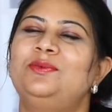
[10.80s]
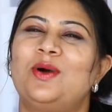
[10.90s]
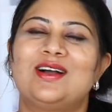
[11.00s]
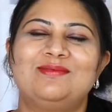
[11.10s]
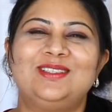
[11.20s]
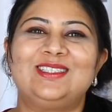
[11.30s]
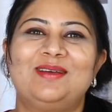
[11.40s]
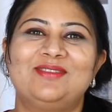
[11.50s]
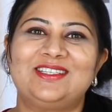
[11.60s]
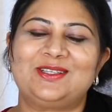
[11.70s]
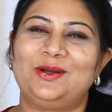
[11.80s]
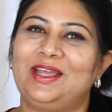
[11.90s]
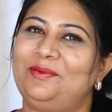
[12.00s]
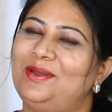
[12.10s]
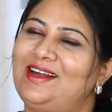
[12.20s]
welcome to Something's
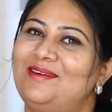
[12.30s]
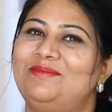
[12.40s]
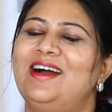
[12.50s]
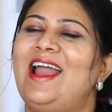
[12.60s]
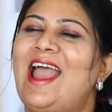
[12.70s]
Cooking with Alpa,